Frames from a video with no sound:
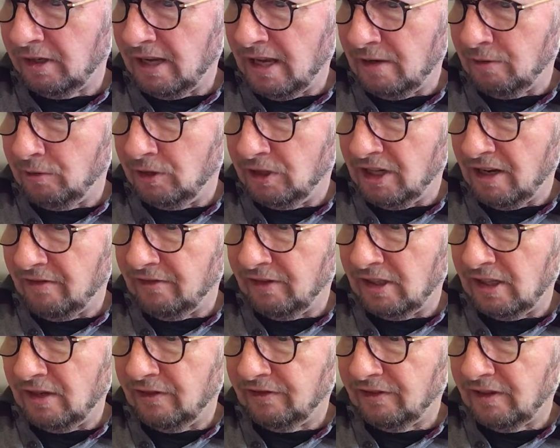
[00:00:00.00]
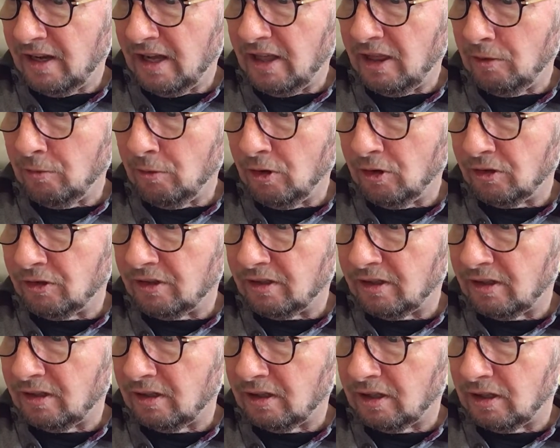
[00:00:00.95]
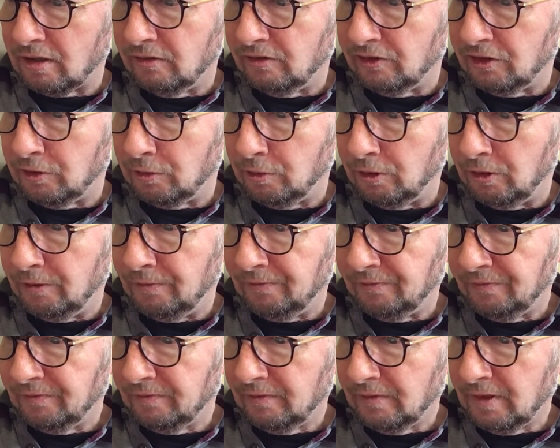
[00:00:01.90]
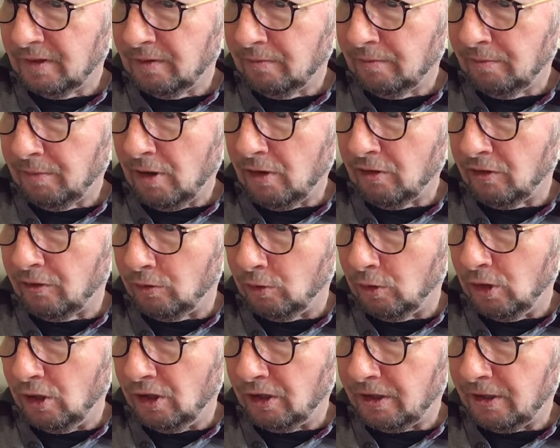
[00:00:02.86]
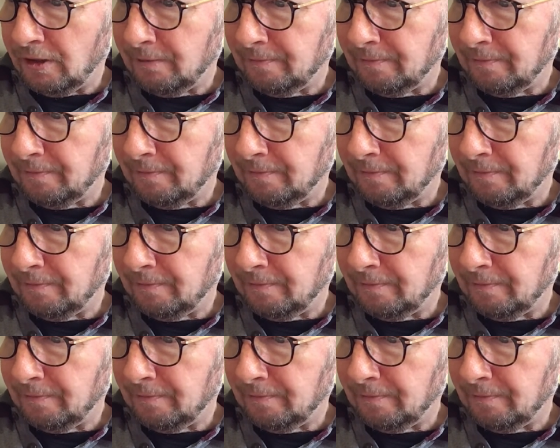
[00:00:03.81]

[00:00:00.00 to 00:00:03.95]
whichever you find the most comfortable. Both work.